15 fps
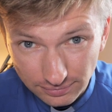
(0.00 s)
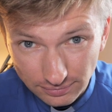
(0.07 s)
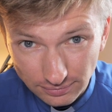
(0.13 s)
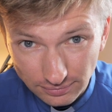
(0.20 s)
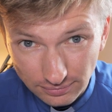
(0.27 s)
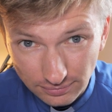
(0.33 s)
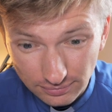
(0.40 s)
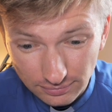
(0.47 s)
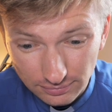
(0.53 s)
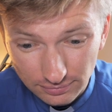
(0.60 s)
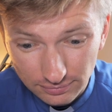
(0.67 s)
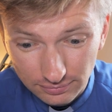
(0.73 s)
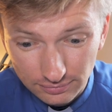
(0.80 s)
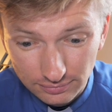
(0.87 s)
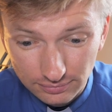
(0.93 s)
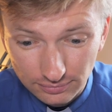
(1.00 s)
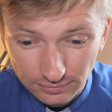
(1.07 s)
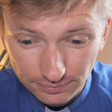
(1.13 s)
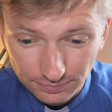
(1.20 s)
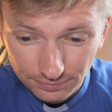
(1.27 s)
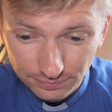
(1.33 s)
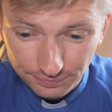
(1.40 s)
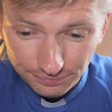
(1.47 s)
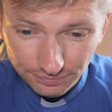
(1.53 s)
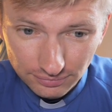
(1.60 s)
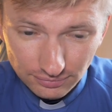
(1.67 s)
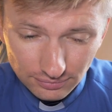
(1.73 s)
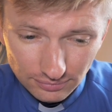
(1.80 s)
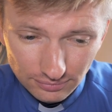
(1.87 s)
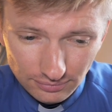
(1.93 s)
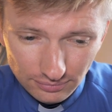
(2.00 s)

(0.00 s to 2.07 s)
No one is speaking in this clip.